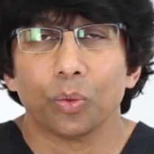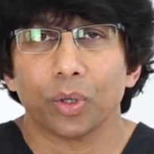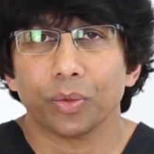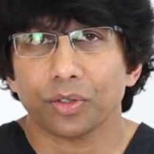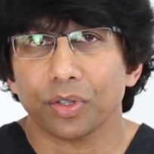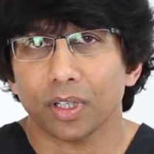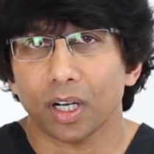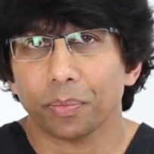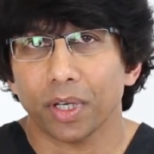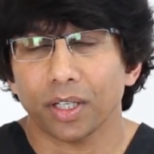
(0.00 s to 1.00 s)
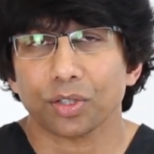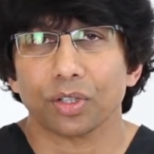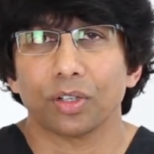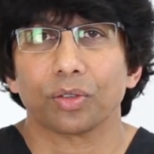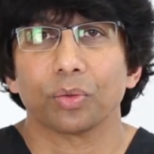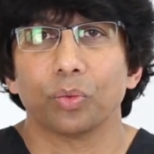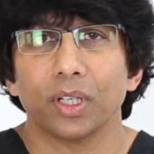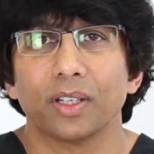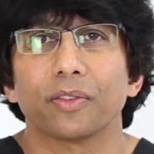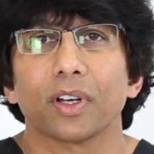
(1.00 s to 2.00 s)
When we treat our patients,
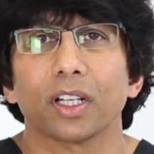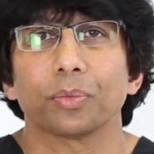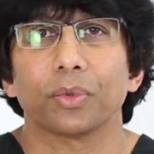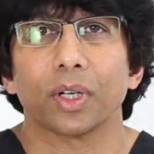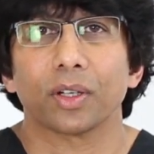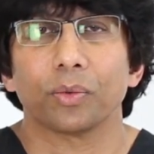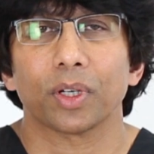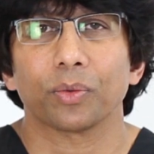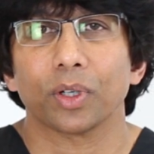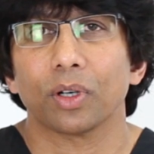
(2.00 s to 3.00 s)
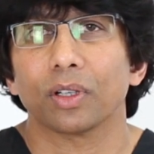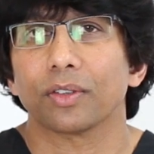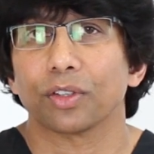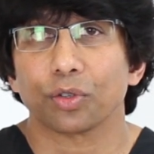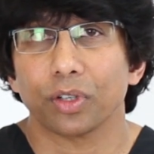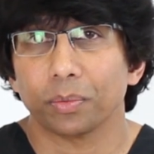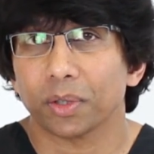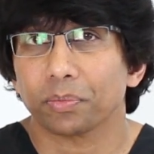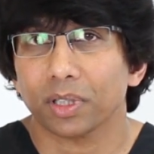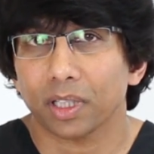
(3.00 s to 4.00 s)
we develop what we call as a
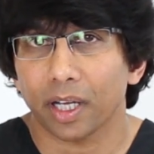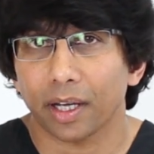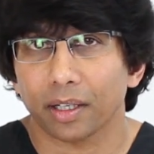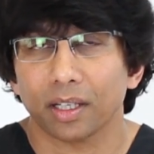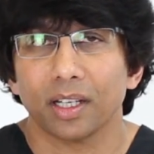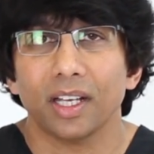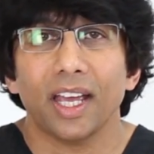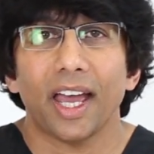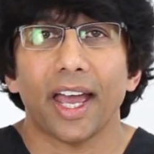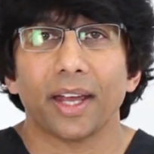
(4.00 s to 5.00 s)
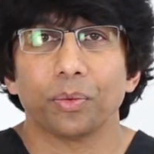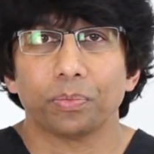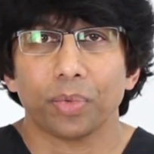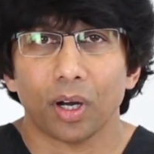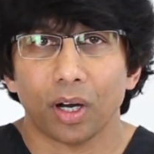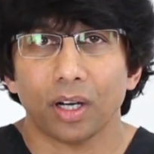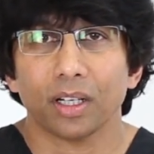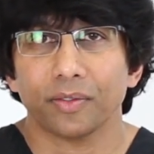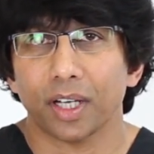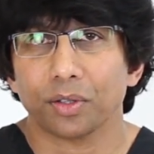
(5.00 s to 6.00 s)
treatment plan. And
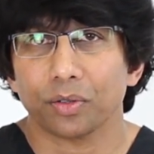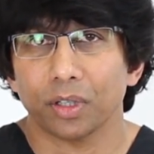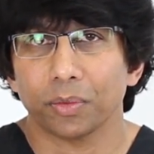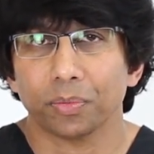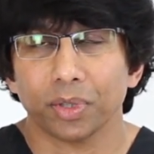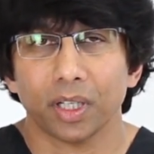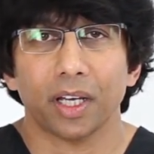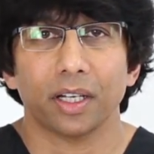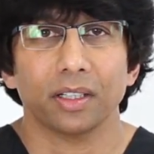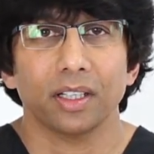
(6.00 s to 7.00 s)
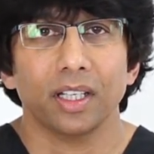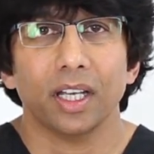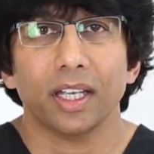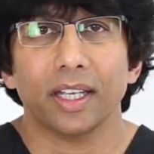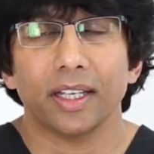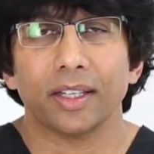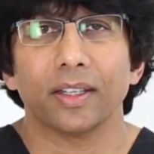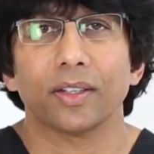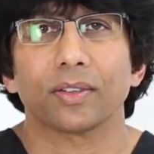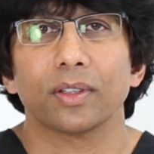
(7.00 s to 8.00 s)
part of that treatment plan
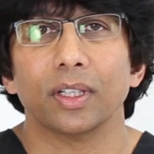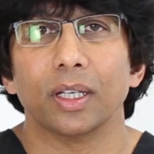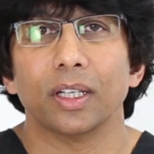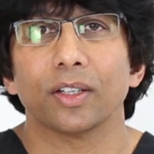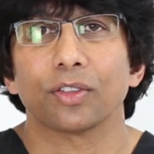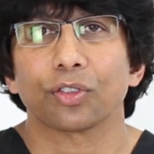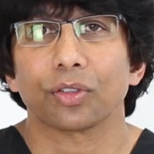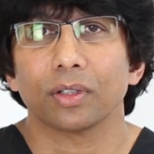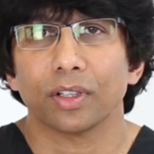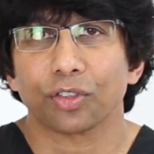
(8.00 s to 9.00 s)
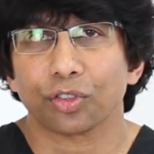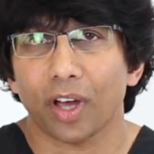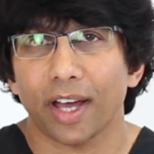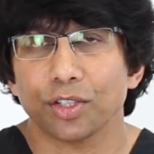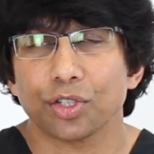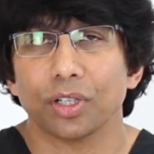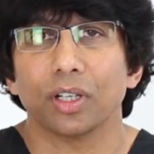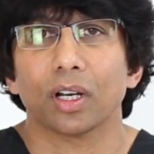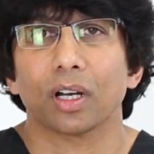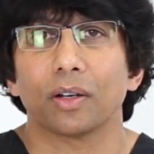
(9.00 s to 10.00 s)
is the
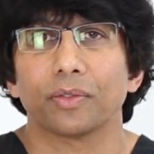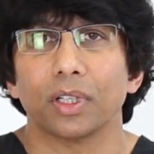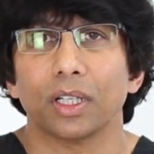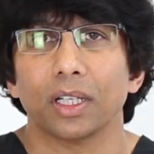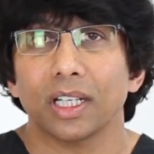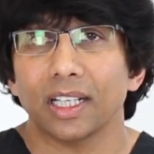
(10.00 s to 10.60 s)
strategy of the